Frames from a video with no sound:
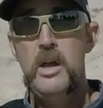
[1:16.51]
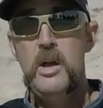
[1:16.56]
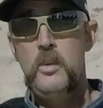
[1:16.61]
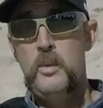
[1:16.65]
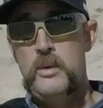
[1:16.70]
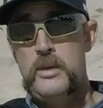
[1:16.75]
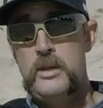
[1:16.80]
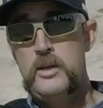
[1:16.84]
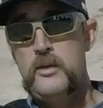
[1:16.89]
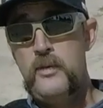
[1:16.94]

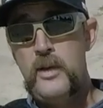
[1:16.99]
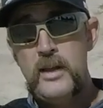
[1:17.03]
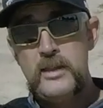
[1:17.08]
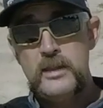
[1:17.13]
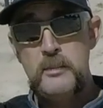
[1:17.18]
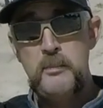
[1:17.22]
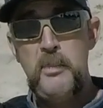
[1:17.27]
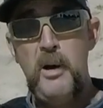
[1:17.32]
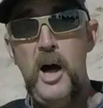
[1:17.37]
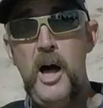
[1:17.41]
When you've hit
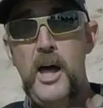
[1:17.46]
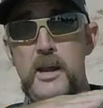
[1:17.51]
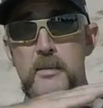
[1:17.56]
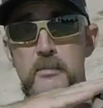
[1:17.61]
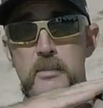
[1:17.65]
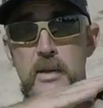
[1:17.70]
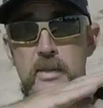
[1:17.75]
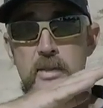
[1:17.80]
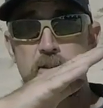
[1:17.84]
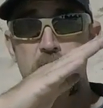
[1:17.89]
the
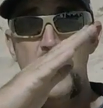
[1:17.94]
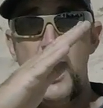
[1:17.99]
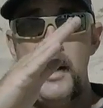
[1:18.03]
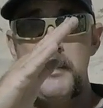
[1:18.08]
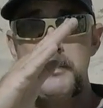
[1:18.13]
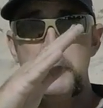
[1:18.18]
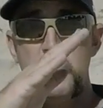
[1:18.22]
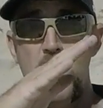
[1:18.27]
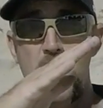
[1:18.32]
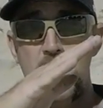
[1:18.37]
bottom and the
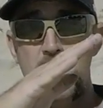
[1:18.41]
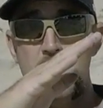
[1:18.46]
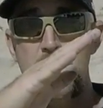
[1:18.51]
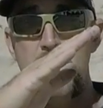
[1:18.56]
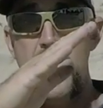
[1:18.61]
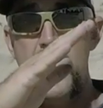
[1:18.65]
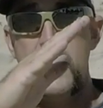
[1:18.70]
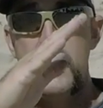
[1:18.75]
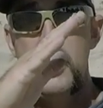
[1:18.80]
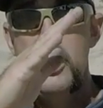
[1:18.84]
top's rocking
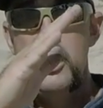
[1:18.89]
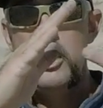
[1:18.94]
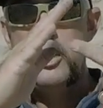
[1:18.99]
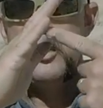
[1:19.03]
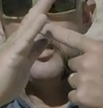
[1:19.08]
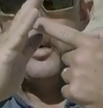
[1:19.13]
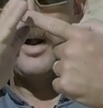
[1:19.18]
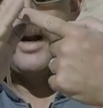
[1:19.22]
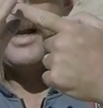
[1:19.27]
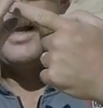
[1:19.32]
back,
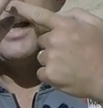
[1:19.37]
you want to